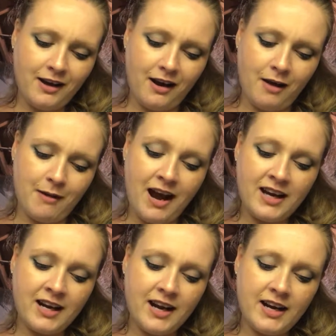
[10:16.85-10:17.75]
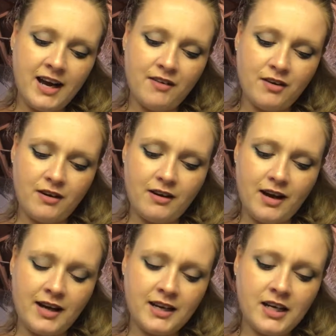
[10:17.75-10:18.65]
I kind
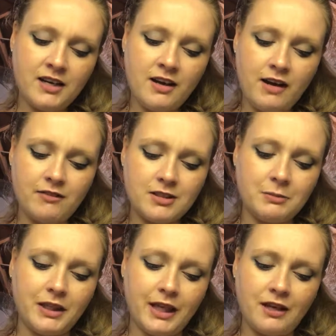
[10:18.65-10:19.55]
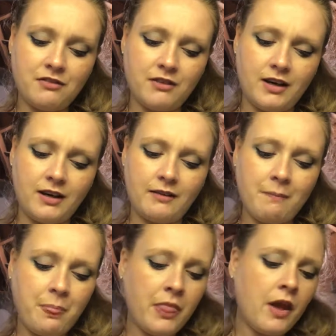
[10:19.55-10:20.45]
of have this belief that
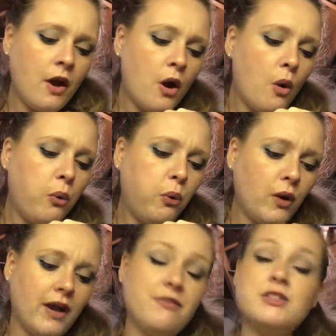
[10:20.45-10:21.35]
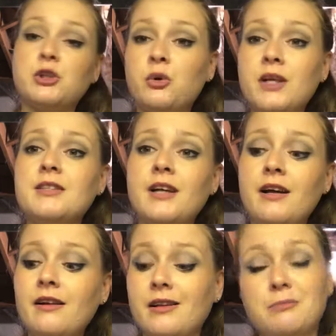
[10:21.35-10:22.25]
if it's a crease
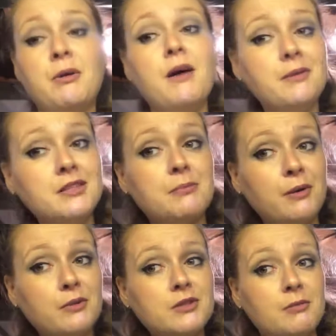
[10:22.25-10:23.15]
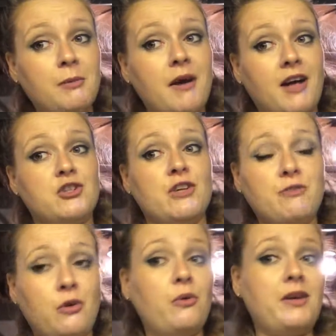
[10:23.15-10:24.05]
color, it's probably supposed to be patchy
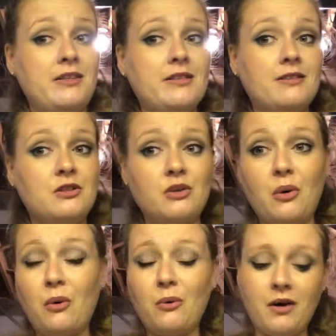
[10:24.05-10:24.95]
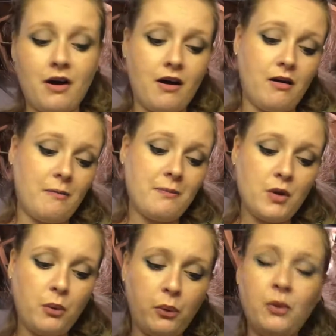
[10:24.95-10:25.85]
for a reason. So,
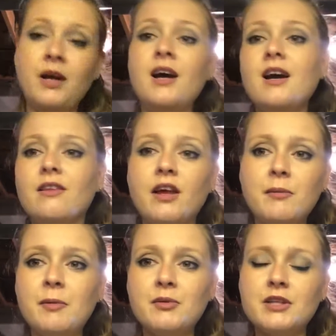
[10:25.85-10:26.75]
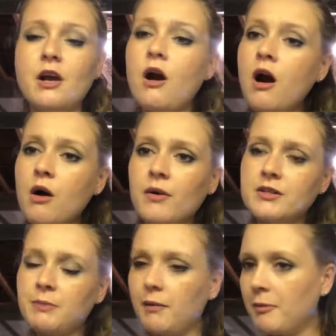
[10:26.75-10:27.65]
a lot of people say, oh,
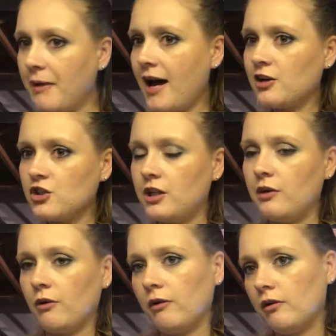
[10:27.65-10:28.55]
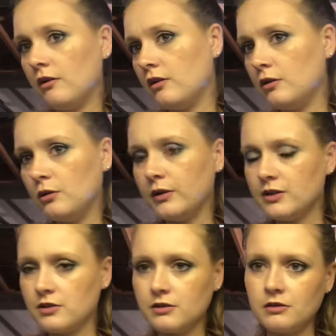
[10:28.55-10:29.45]
it's probably patchy, or oh, it
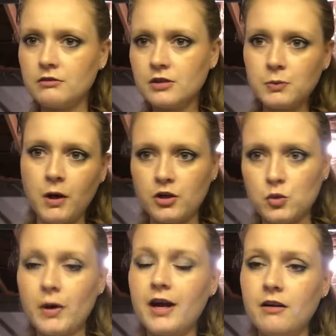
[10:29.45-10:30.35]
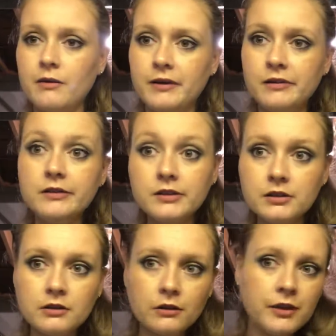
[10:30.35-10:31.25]
doesn't swatch well. Well,
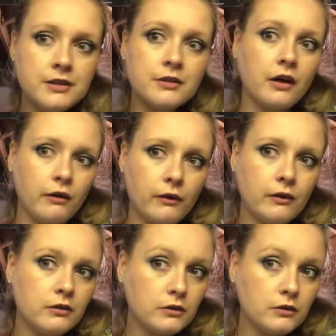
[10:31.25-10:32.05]
it's a crease color.